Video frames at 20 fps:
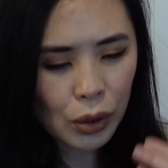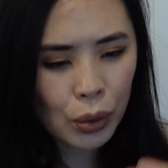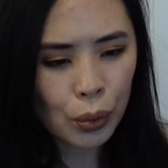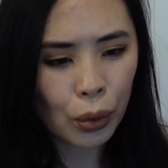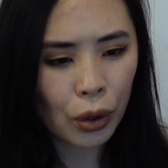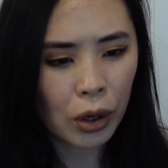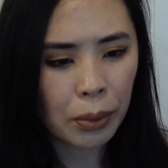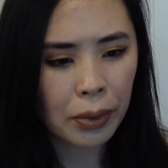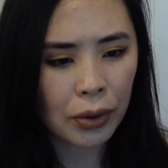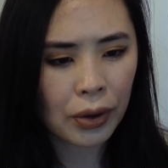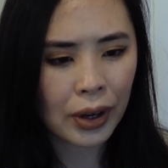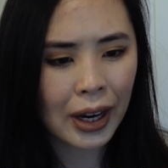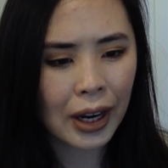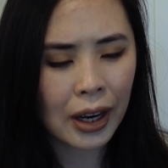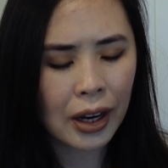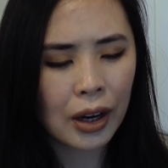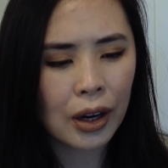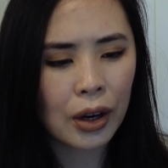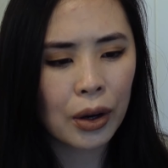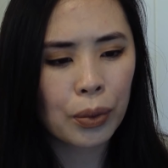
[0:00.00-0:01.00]
Wall
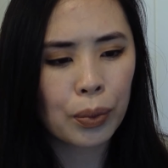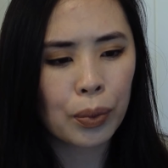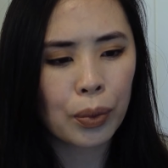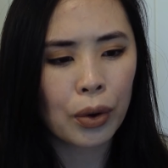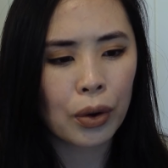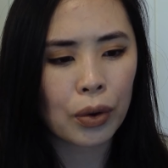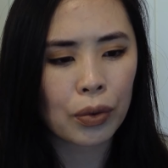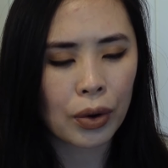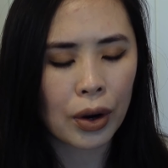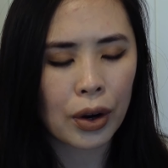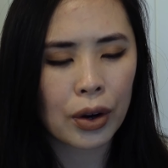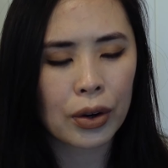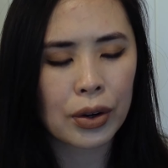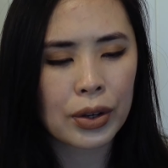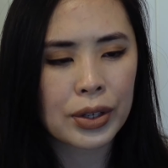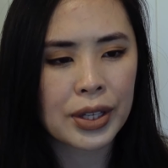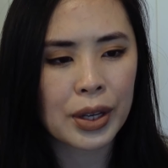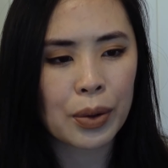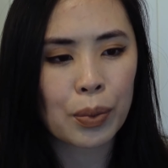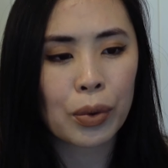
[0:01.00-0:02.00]
Maria, Wall
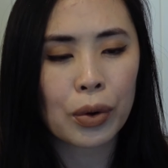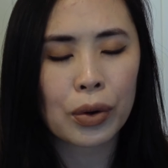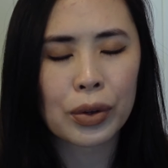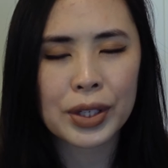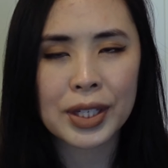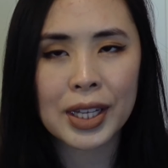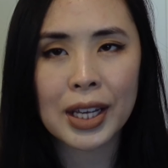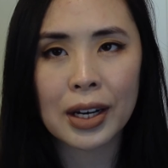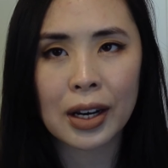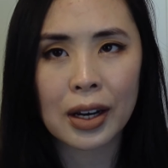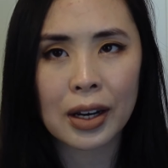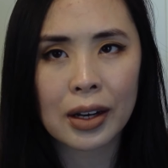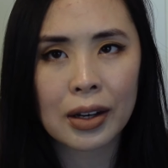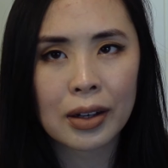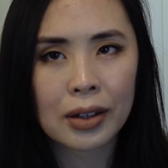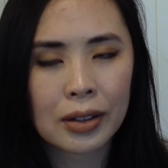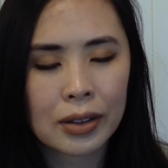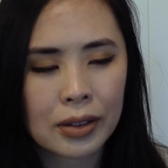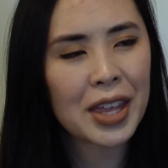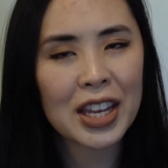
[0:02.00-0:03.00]
Rose, and Wall Sinner,
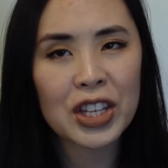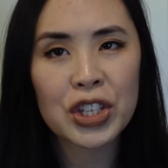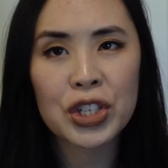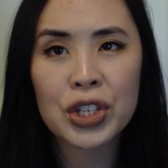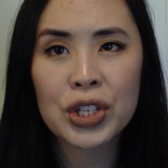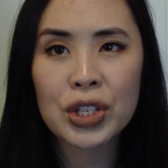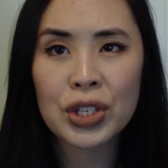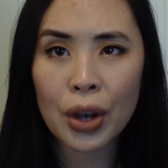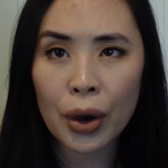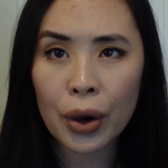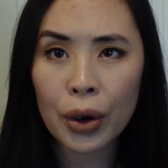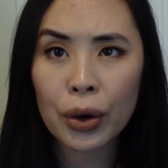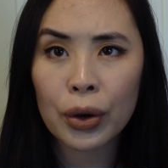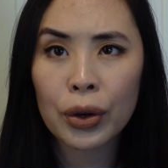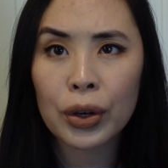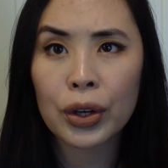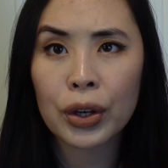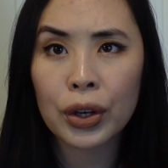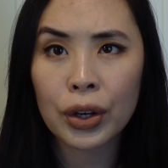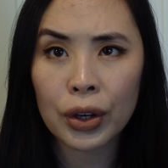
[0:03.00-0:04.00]
they're so
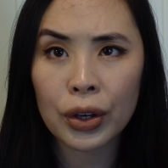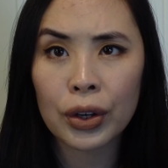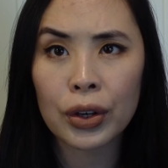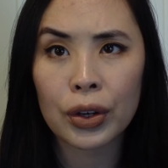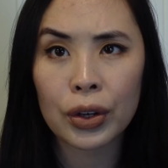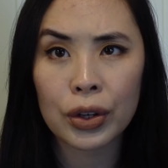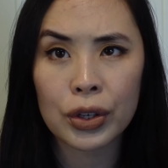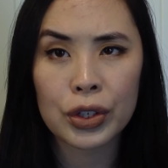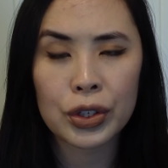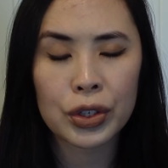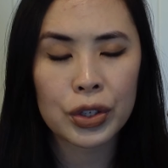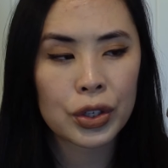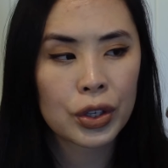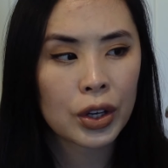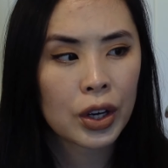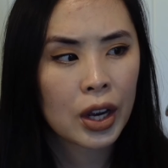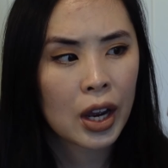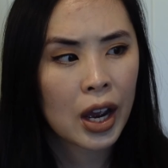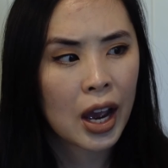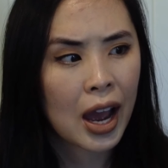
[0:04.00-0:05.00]
huge.
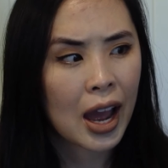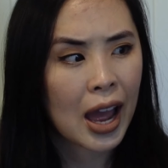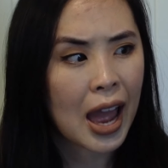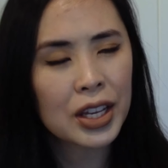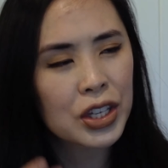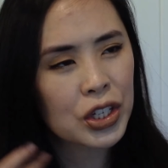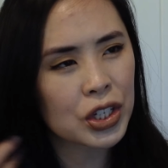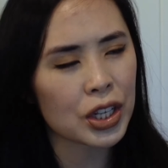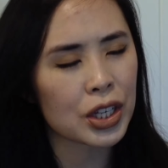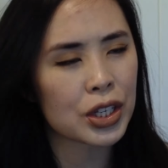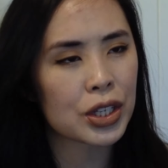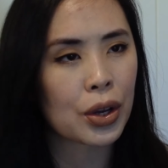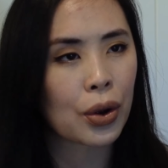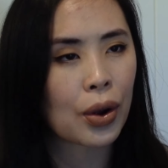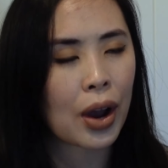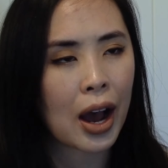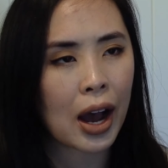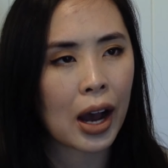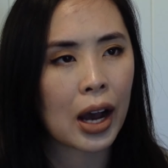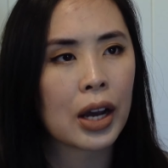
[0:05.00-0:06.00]
It's just so
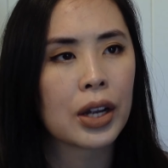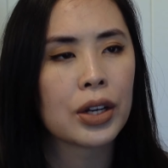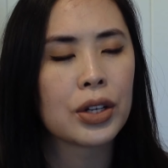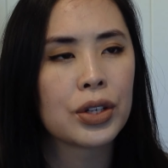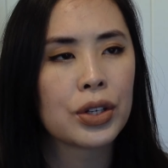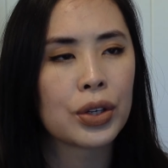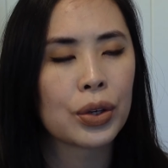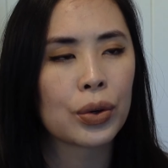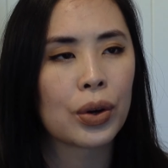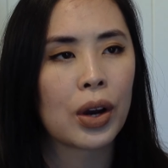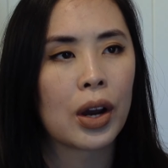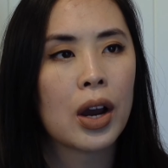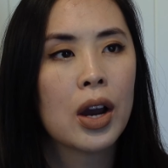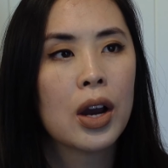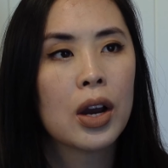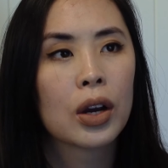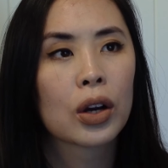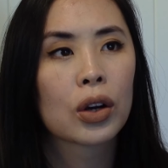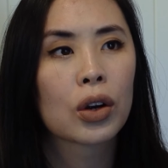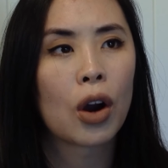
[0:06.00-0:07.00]
hard to
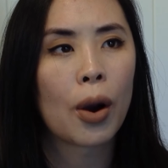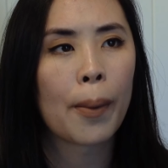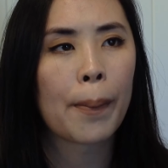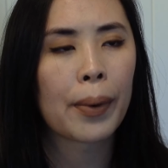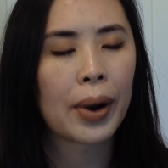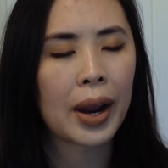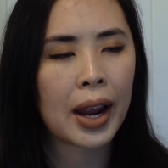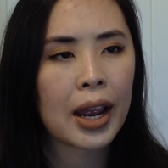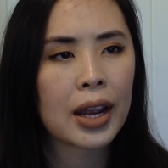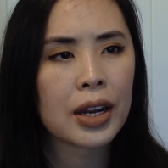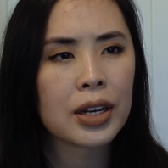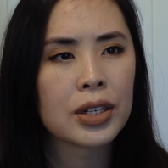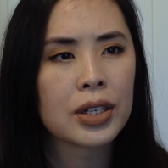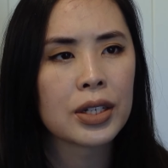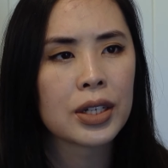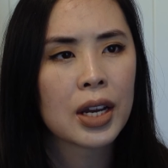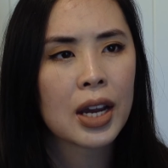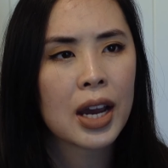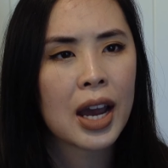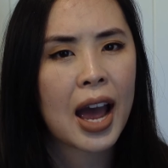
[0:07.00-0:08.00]
comprehend
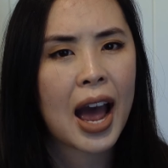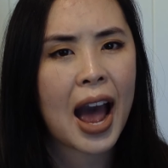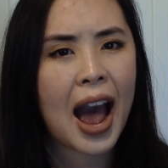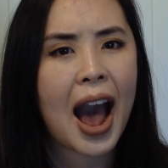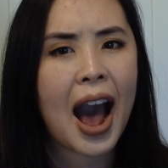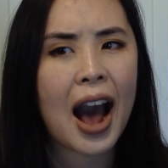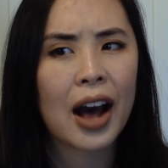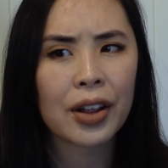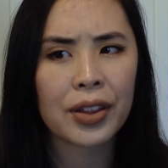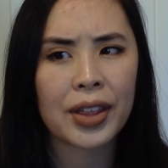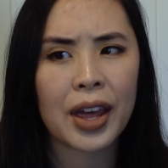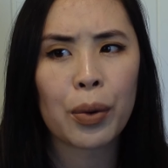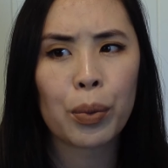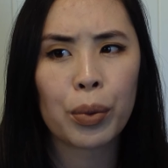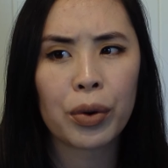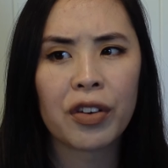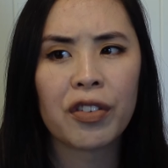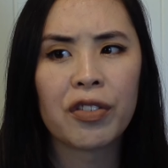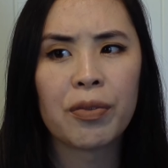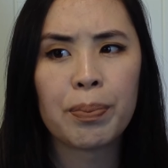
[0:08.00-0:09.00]
how they
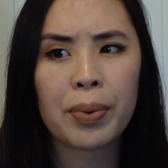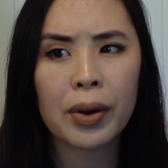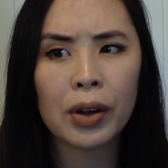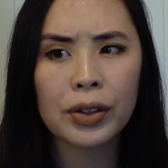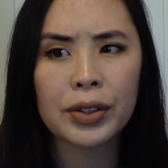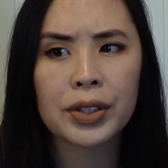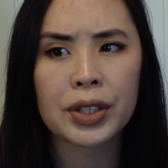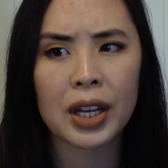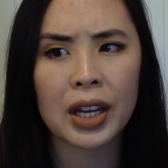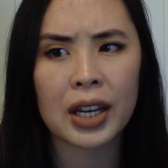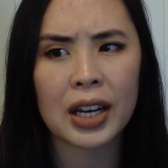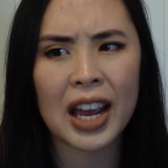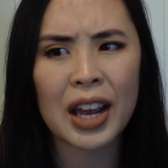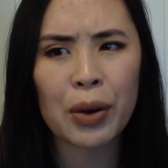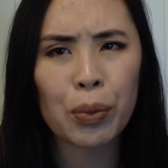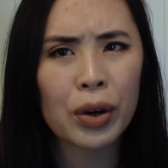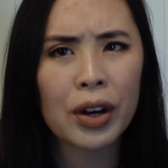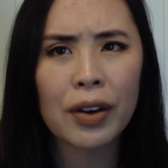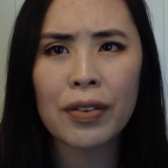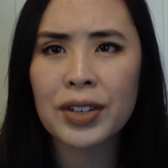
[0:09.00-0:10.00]
would have built it.
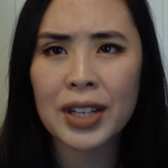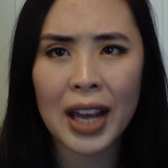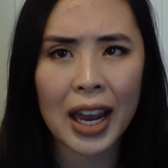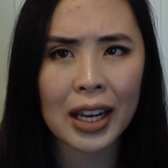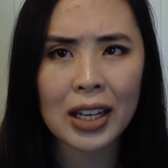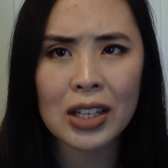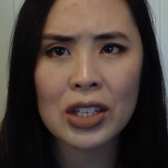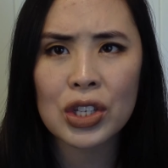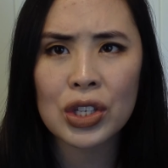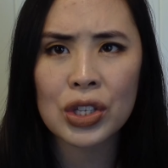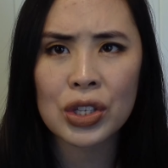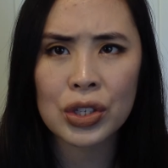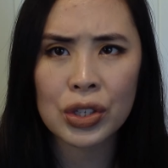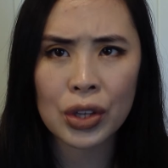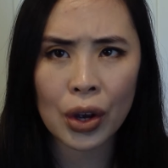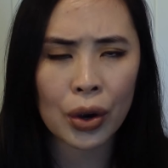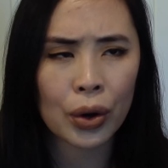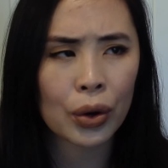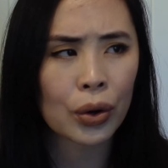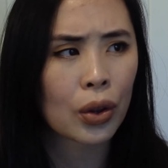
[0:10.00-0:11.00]
It would have taken
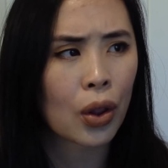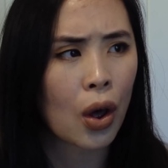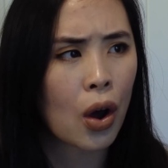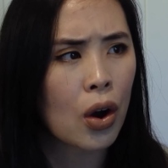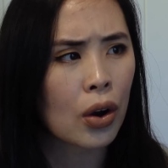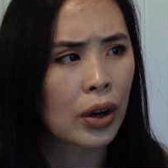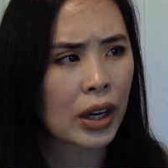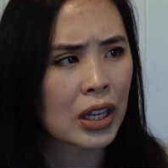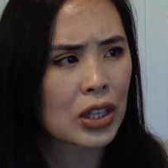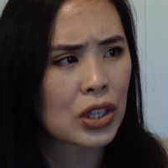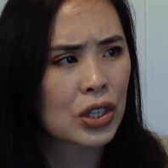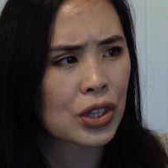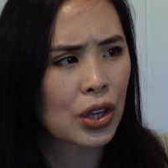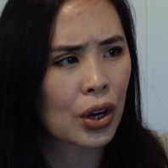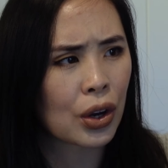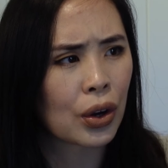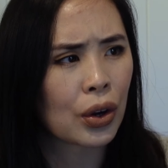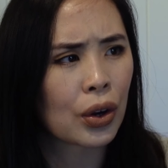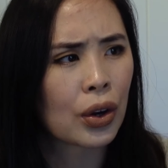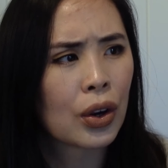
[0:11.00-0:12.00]
so long, and
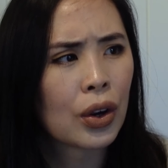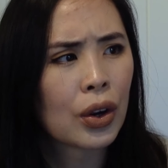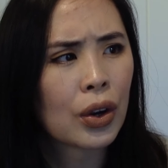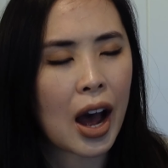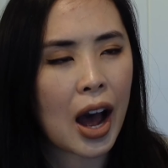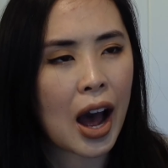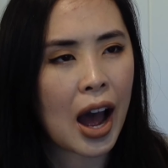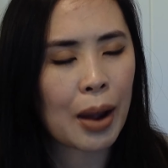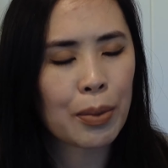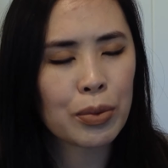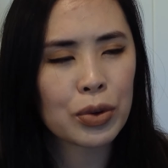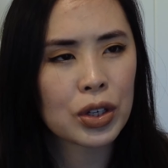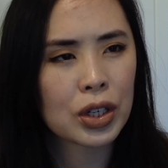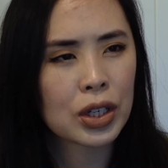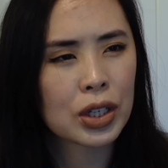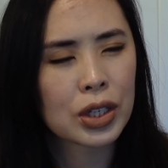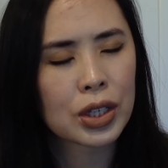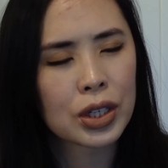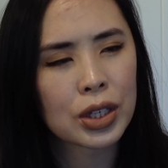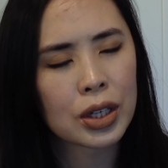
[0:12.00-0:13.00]
so I'm
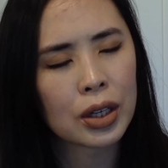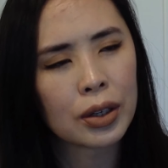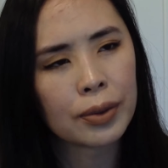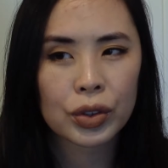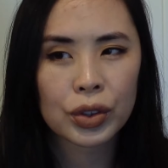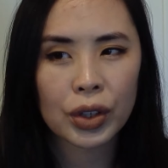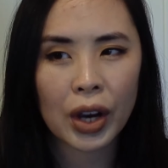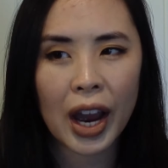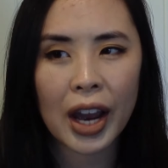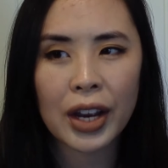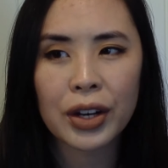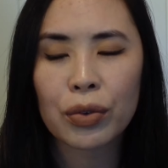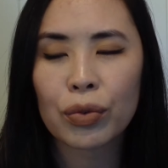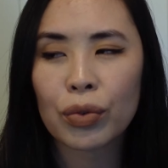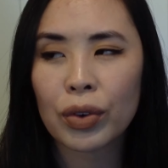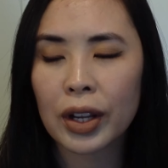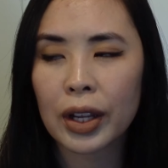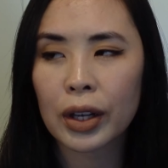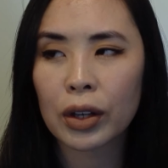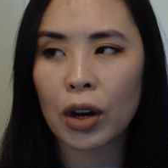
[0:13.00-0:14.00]
just trying to
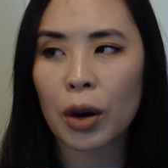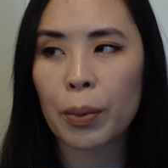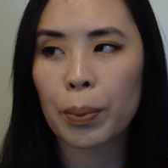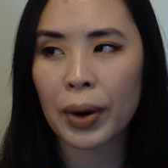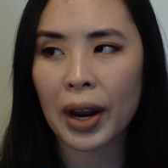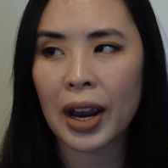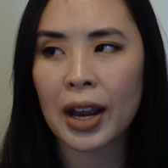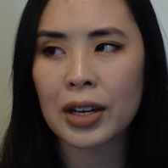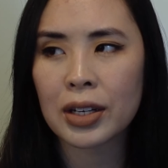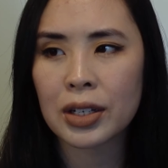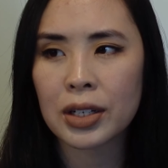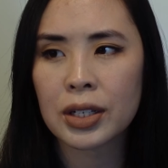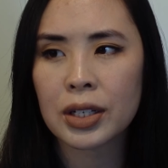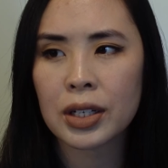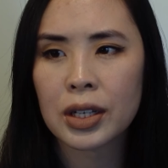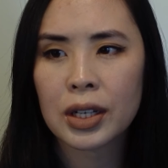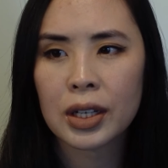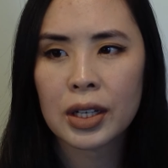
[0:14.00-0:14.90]
really comprehend